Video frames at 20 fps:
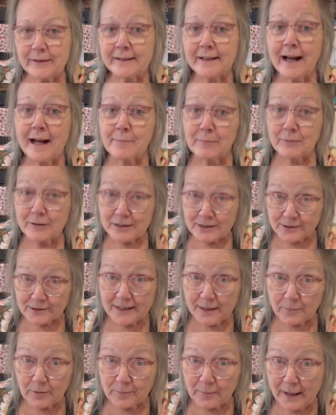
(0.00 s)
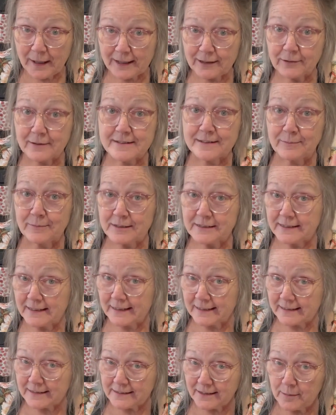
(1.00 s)
I'm gonna do a double pie crust. I'm gonna tell
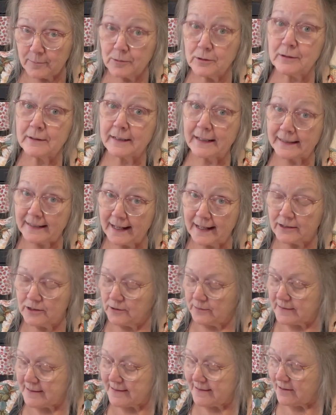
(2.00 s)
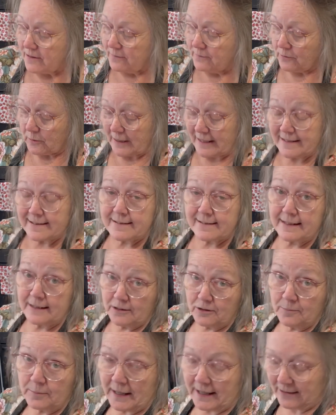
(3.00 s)
you double and how to do it. So for a
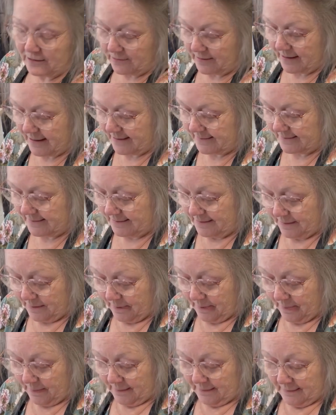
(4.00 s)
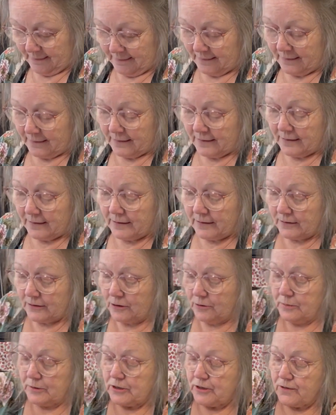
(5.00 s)
single pie crust,
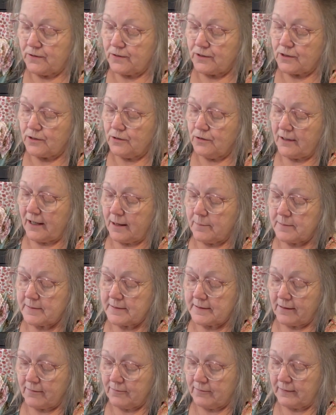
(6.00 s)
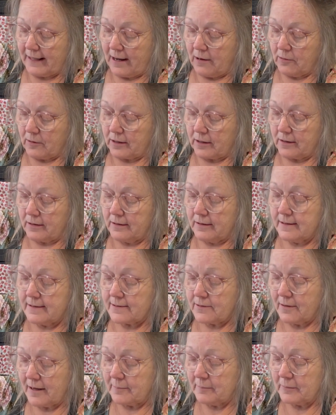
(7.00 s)
you would use 2 cups of flour.
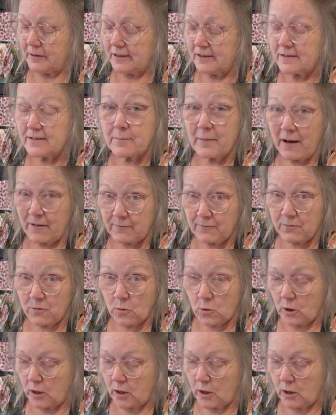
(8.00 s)
So I'm gonna use about 4.